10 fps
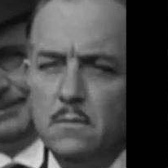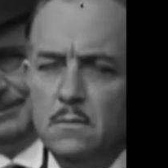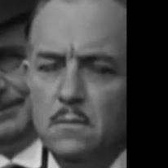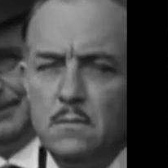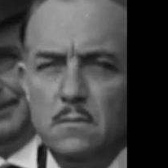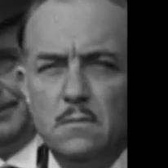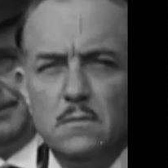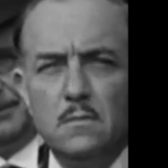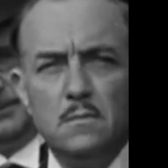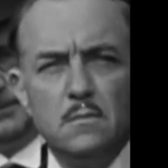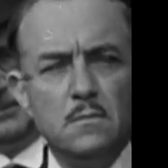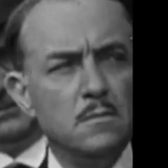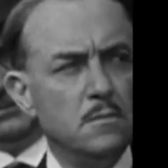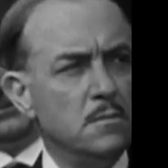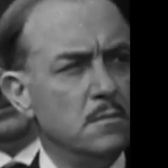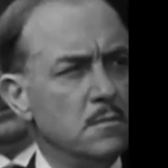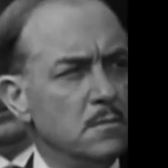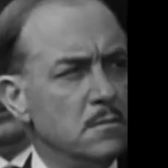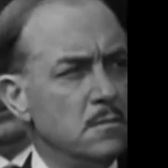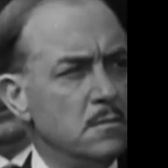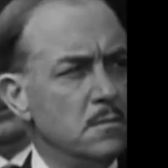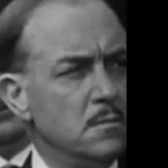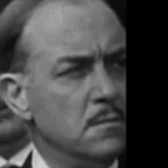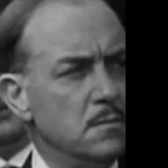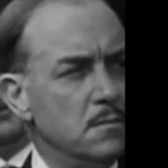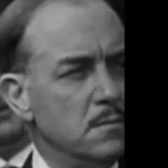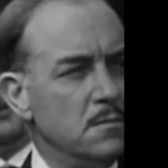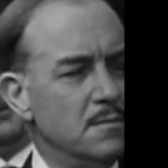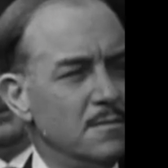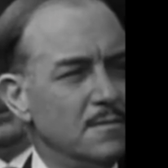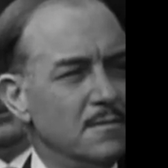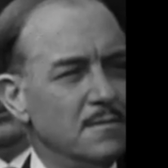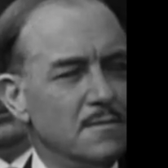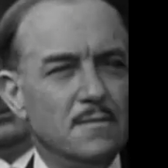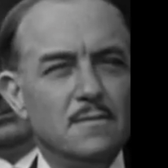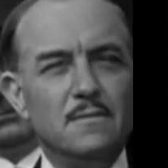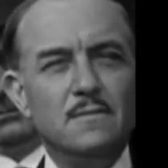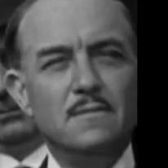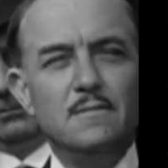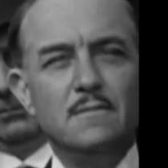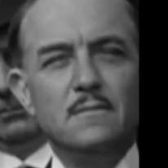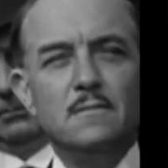This person isn't speaking.